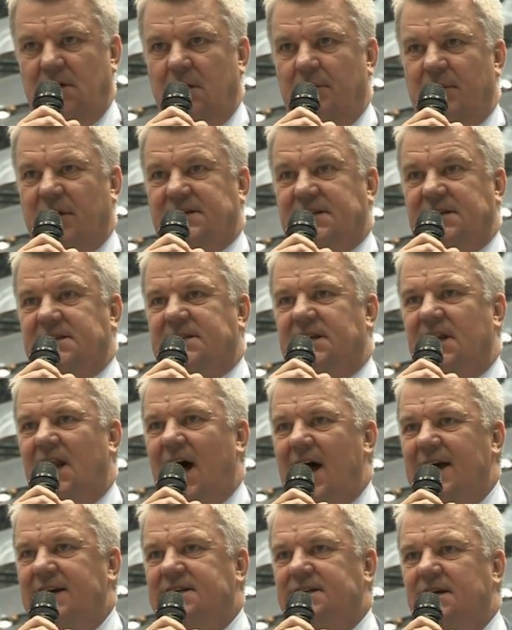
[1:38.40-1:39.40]
because it's
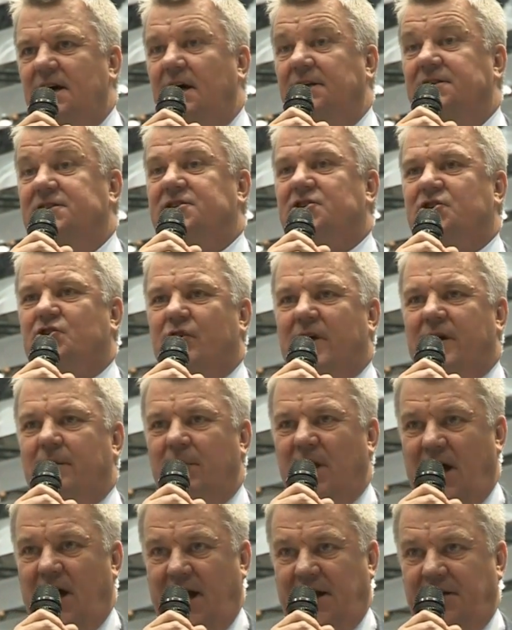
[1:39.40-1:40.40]
light and
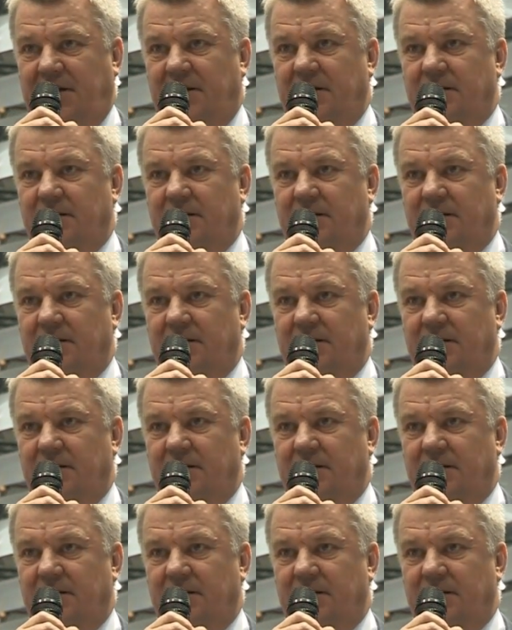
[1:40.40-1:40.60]
streamlined.